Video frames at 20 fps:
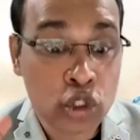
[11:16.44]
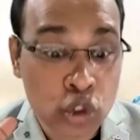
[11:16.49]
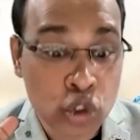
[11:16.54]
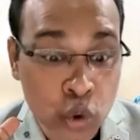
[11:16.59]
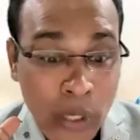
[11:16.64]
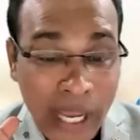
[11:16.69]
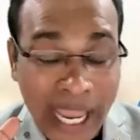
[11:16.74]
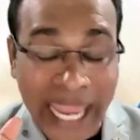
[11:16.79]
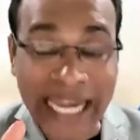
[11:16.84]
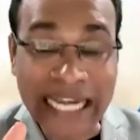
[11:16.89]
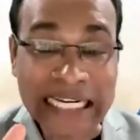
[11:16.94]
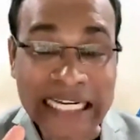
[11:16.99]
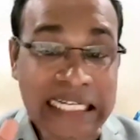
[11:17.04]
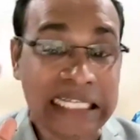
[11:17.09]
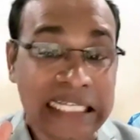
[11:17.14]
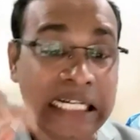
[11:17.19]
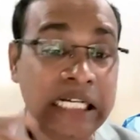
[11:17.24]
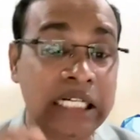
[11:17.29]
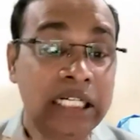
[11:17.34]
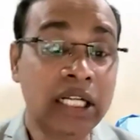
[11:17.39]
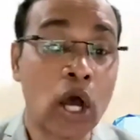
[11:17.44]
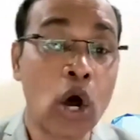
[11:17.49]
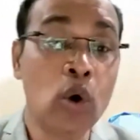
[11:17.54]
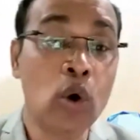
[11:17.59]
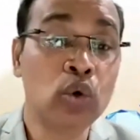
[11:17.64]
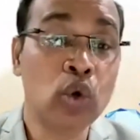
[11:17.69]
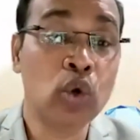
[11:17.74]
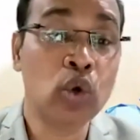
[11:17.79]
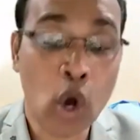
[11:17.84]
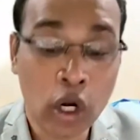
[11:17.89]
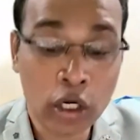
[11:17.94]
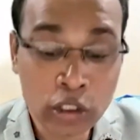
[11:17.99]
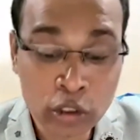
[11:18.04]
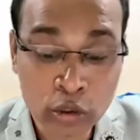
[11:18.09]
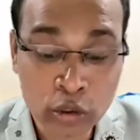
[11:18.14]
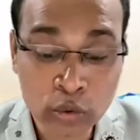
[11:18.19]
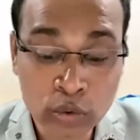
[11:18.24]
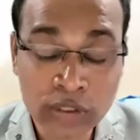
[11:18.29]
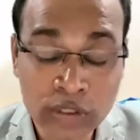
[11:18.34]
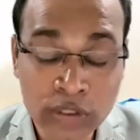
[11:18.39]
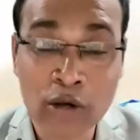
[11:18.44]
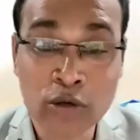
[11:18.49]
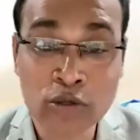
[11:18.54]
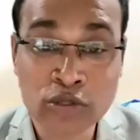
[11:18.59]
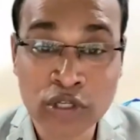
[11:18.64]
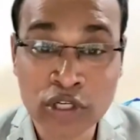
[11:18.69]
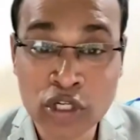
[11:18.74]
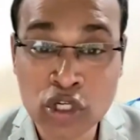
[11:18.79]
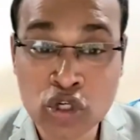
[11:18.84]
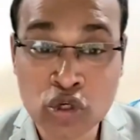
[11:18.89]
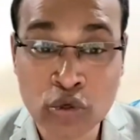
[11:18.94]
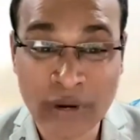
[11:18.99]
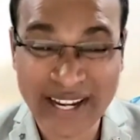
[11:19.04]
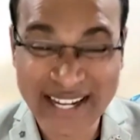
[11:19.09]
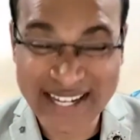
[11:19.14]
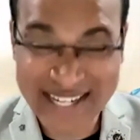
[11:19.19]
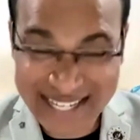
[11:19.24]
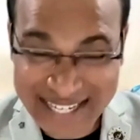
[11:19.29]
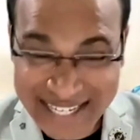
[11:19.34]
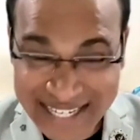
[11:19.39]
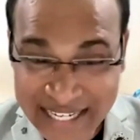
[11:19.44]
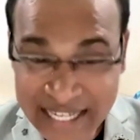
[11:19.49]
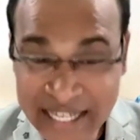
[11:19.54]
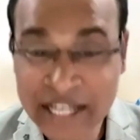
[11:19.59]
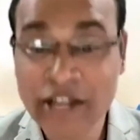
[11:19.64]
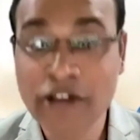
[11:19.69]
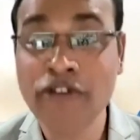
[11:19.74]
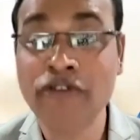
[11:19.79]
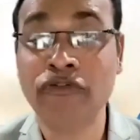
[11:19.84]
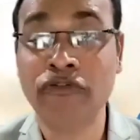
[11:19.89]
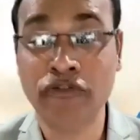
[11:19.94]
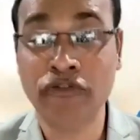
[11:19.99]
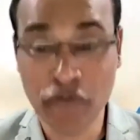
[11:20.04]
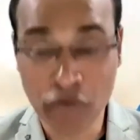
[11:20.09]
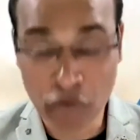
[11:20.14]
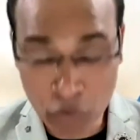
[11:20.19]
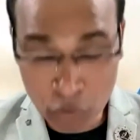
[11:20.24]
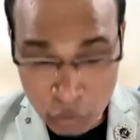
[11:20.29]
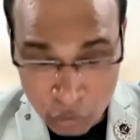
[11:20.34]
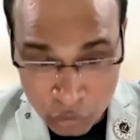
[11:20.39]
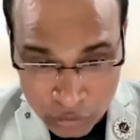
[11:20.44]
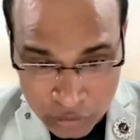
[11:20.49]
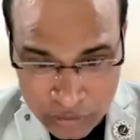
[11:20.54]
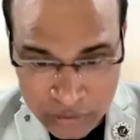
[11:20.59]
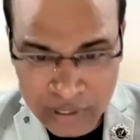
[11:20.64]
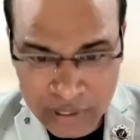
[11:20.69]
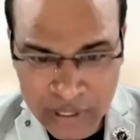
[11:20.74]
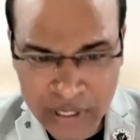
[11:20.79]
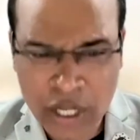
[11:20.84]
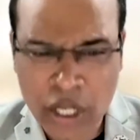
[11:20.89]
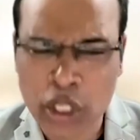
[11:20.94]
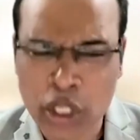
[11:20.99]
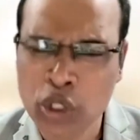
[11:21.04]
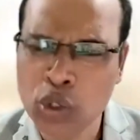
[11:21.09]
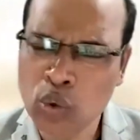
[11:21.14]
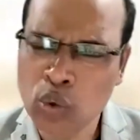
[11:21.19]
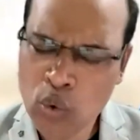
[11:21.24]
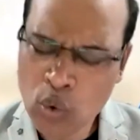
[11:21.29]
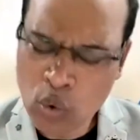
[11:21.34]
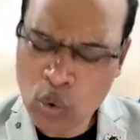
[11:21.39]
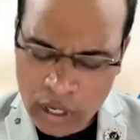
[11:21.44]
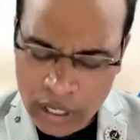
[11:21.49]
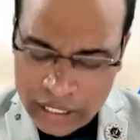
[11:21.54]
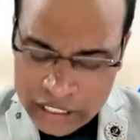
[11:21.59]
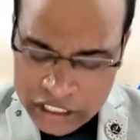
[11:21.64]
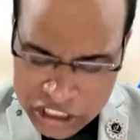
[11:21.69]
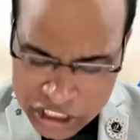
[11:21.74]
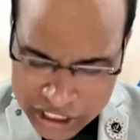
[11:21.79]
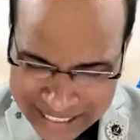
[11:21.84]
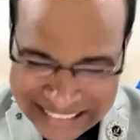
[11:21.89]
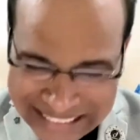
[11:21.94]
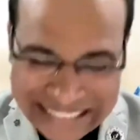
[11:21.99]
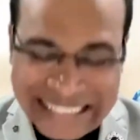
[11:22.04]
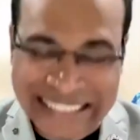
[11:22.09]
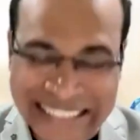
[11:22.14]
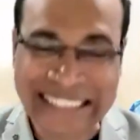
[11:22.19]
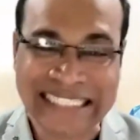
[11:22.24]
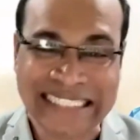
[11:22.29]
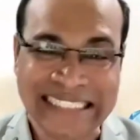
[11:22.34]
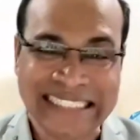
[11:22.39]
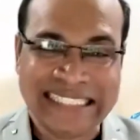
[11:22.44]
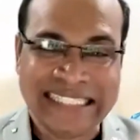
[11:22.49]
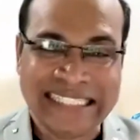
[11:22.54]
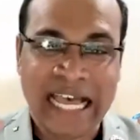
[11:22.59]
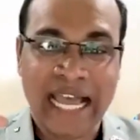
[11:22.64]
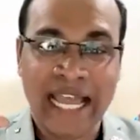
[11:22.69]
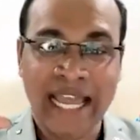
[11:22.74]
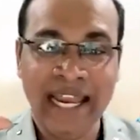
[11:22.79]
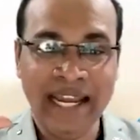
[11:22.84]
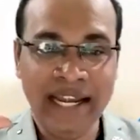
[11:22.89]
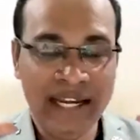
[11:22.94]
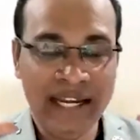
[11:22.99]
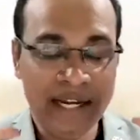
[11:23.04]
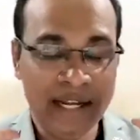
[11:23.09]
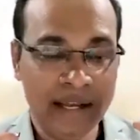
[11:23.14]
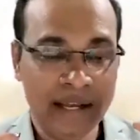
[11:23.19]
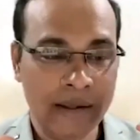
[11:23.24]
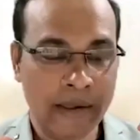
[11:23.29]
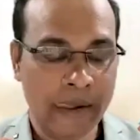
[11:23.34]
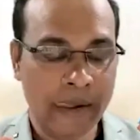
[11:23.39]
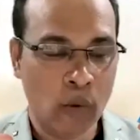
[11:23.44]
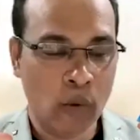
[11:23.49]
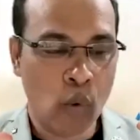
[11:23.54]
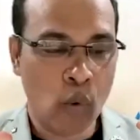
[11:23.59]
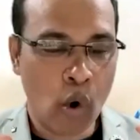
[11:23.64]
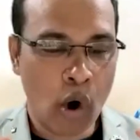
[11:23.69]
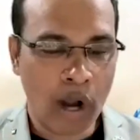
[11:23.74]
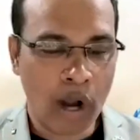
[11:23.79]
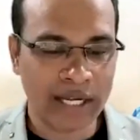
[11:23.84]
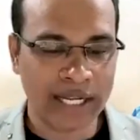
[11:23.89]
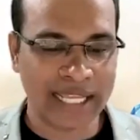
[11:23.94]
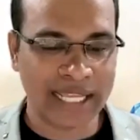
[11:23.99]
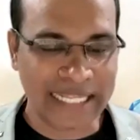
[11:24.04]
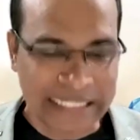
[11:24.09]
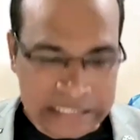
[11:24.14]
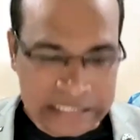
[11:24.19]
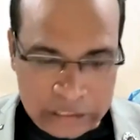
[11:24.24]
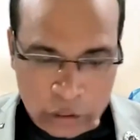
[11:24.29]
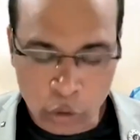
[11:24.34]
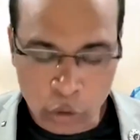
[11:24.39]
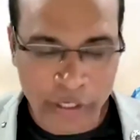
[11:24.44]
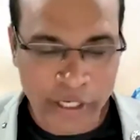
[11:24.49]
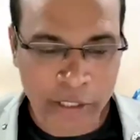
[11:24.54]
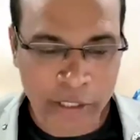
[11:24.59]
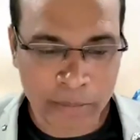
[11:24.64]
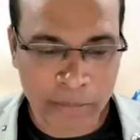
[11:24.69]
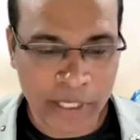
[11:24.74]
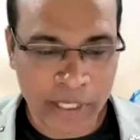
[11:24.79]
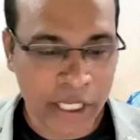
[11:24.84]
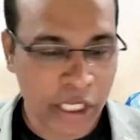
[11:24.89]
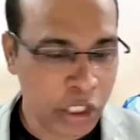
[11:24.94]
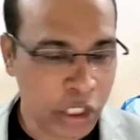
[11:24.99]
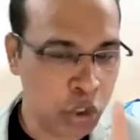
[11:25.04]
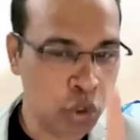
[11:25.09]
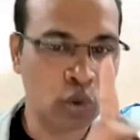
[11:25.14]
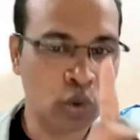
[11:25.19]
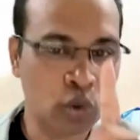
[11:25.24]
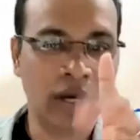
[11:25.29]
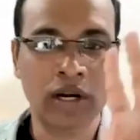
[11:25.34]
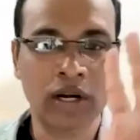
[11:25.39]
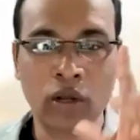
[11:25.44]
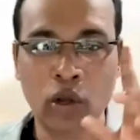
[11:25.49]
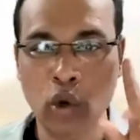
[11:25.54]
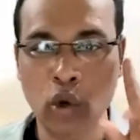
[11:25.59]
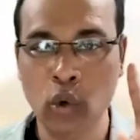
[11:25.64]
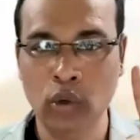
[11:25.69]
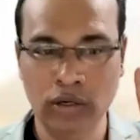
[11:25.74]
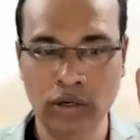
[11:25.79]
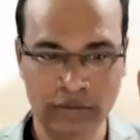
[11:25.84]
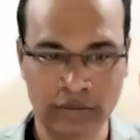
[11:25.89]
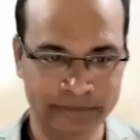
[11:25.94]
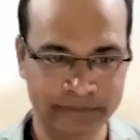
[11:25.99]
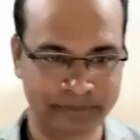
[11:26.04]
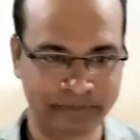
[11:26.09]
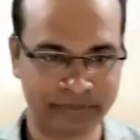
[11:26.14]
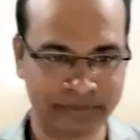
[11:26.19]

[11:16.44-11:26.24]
to enter Town Hall 2024? You just decide what is going to be your goal.